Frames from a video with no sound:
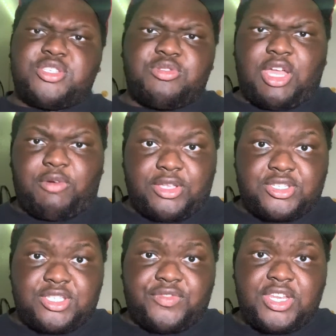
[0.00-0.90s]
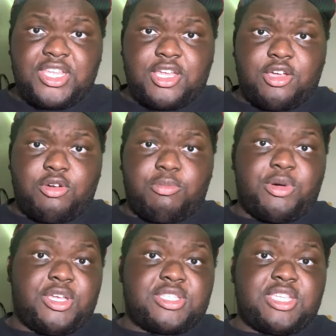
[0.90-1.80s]
do not watch this video.
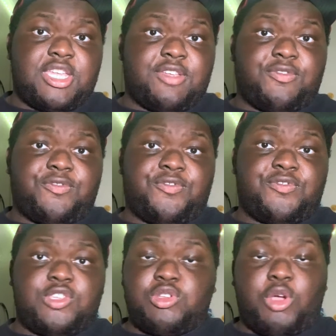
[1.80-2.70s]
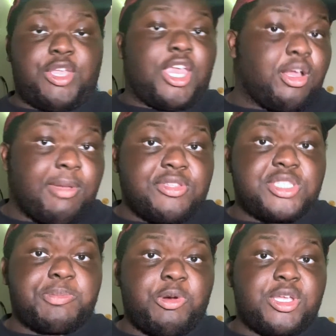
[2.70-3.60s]
But if you don't care about
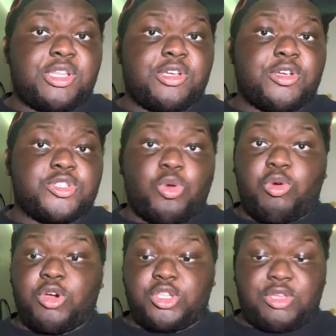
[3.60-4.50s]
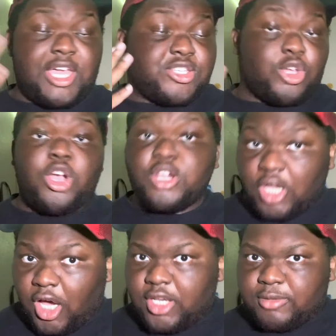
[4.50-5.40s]
spoilers or you guys are
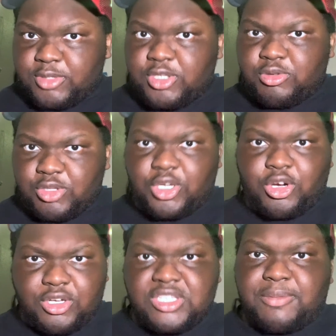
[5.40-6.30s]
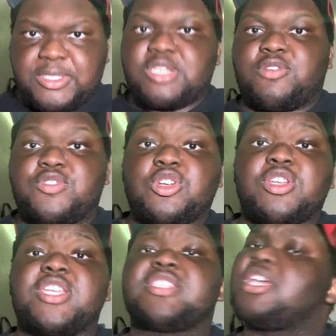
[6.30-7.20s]
caught up to the current episode of
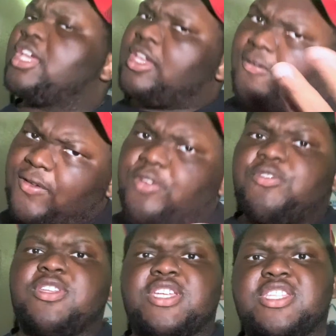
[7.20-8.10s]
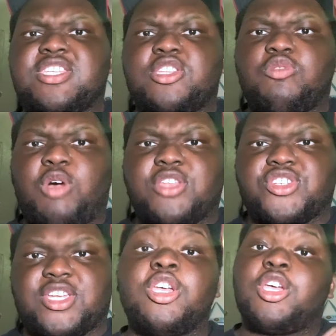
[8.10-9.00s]
Journeys, feel free to continue watching.
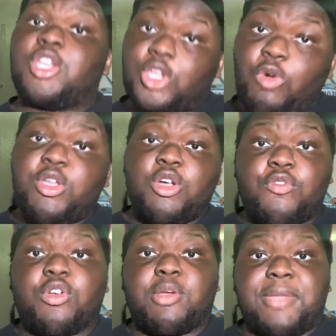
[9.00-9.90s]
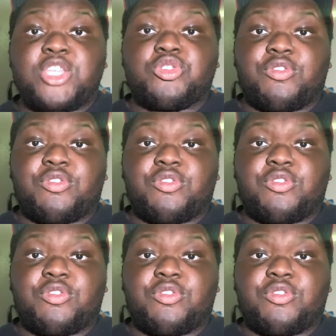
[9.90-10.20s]
Going over our major